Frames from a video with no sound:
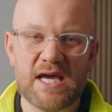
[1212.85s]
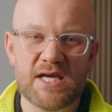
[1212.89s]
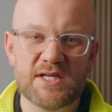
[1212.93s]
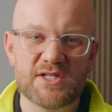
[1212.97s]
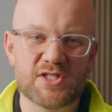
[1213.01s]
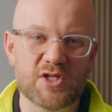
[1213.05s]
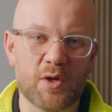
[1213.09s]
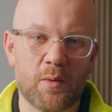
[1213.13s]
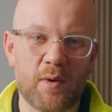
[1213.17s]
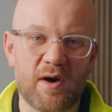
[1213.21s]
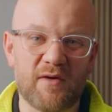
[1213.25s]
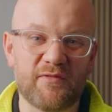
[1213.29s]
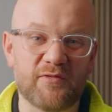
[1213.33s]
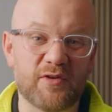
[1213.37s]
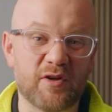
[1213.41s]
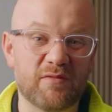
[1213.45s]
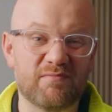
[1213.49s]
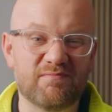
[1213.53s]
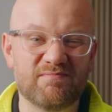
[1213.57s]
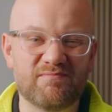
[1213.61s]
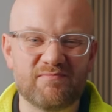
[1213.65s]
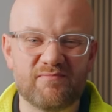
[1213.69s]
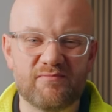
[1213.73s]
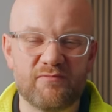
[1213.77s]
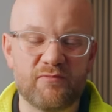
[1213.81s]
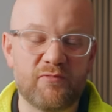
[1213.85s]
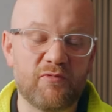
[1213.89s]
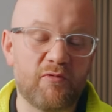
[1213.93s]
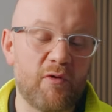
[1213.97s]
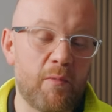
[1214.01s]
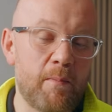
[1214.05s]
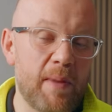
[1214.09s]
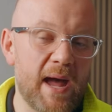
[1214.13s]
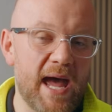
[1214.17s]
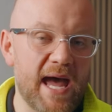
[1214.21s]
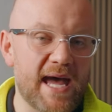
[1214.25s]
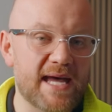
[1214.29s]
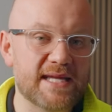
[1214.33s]
So often
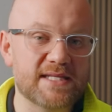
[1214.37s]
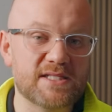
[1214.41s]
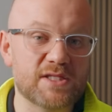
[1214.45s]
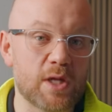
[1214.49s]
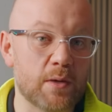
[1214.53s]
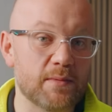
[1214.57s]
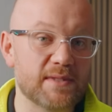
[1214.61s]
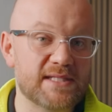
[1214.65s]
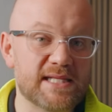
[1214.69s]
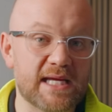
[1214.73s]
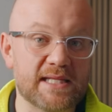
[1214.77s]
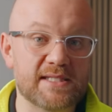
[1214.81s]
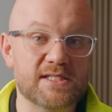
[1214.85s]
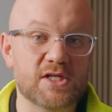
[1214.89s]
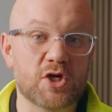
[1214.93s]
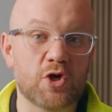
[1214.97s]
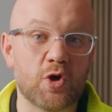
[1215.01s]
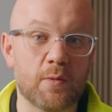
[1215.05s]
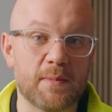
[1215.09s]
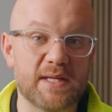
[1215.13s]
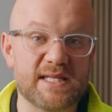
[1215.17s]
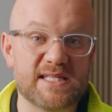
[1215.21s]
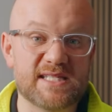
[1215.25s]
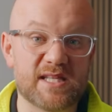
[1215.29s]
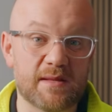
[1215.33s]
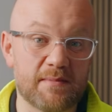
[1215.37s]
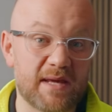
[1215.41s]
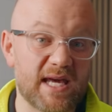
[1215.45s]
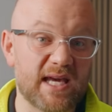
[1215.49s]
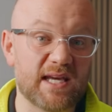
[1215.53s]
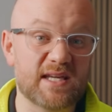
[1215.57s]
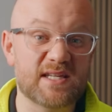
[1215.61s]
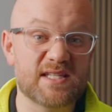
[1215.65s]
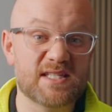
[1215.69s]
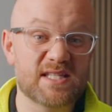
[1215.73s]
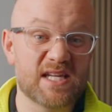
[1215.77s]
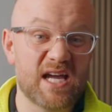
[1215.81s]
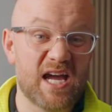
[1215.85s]
repairs don't tend to come into the
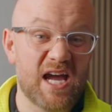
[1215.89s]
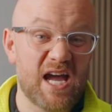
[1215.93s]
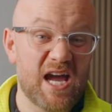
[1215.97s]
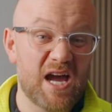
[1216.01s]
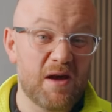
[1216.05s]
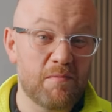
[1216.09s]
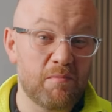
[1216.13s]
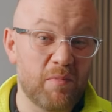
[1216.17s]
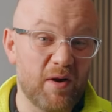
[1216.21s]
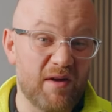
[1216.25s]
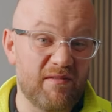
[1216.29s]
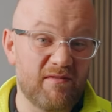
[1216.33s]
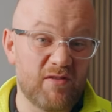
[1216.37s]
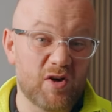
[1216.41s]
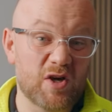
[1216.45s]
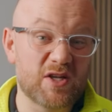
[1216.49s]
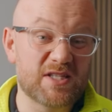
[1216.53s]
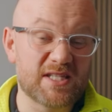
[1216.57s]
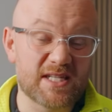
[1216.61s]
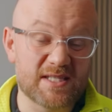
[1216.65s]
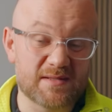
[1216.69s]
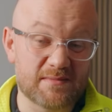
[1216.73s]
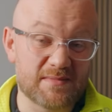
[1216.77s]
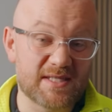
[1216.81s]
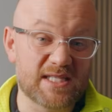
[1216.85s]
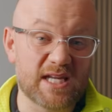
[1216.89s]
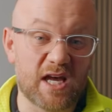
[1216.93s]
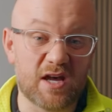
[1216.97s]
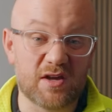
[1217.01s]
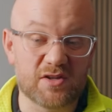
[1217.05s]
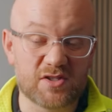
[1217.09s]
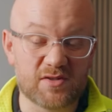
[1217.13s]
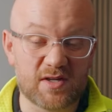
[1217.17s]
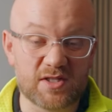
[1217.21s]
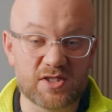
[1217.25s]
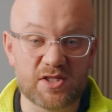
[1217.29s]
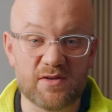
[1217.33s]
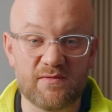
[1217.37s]
mix. But inverters
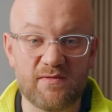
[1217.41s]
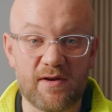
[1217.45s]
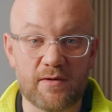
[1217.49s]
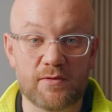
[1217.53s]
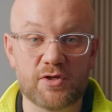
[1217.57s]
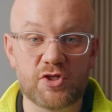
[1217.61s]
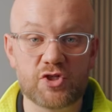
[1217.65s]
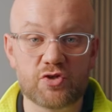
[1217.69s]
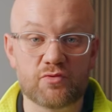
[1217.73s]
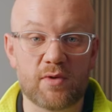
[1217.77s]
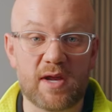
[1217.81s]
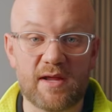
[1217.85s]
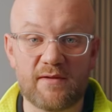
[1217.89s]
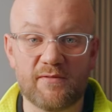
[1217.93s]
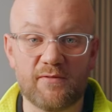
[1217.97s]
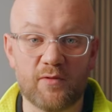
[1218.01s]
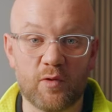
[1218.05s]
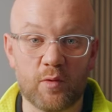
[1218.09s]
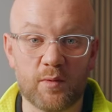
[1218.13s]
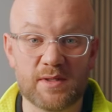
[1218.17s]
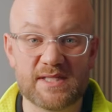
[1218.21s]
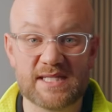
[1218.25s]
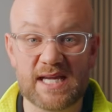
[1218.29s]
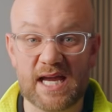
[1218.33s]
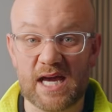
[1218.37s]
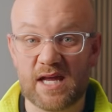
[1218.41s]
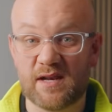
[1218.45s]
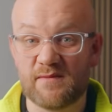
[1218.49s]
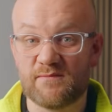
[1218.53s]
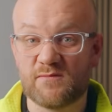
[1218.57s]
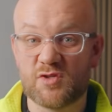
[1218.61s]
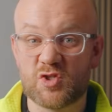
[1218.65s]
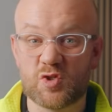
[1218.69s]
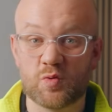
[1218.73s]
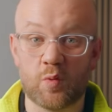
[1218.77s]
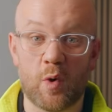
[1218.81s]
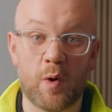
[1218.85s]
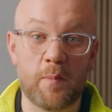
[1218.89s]
themselves are actually very straightforward to kind
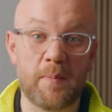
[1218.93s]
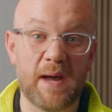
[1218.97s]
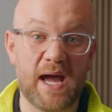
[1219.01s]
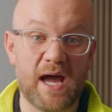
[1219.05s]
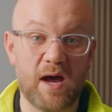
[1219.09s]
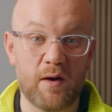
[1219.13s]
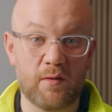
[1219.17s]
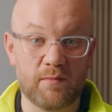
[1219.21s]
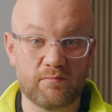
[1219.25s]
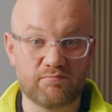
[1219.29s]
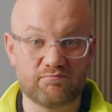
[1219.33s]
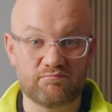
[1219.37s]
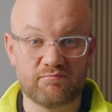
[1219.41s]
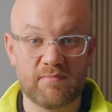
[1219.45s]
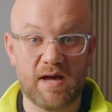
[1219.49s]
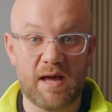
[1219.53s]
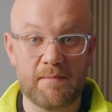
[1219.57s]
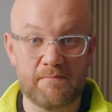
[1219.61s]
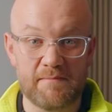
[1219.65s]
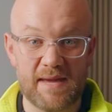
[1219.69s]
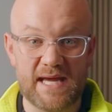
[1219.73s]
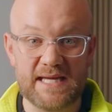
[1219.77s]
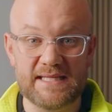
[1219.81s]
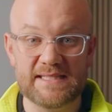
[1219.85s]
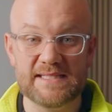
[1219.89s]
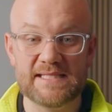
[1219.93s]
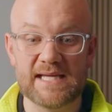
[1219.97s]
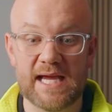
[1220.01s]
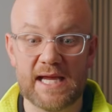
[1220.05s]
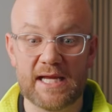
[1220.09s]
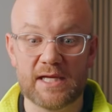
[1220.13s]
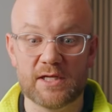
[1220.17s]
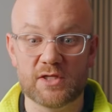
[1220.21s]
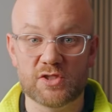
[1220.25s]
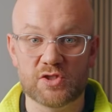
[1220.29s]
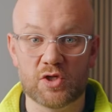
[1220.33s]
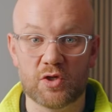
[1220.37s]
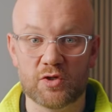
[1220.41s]
of swap out and
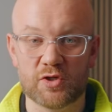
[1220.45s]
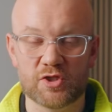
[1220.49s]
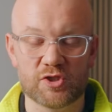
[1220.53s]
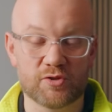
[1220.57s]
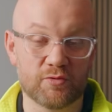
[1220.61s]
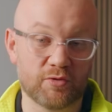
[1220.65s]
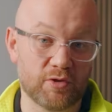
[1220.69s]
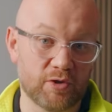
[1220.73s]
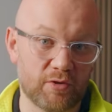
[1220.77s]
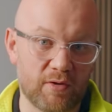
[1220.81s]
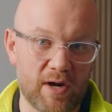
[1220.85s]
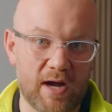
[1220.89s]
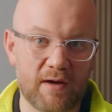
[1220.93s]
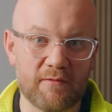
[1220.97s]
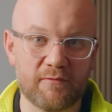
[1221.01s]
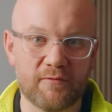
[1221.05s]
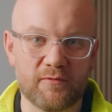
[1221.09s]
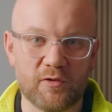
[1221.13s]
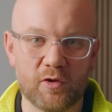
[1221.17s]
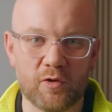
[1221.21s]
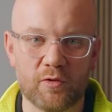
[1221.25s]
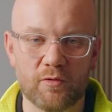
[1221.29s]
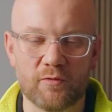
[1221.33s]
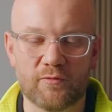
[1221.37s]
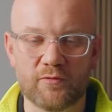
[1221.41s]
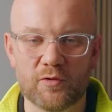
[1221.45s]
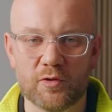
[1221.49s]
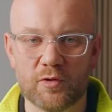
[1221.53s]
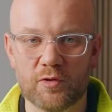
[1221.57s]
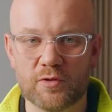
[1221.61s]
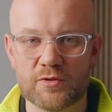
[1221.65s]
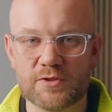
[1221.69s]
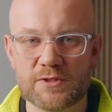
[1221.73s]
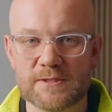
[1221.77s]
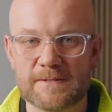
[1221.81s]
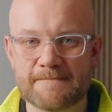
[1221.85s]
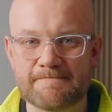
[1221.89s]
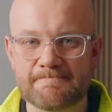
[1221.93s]
maintain, as long as they're on the ground floor, of
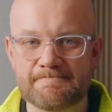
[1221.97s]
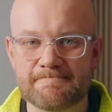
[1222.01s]
course.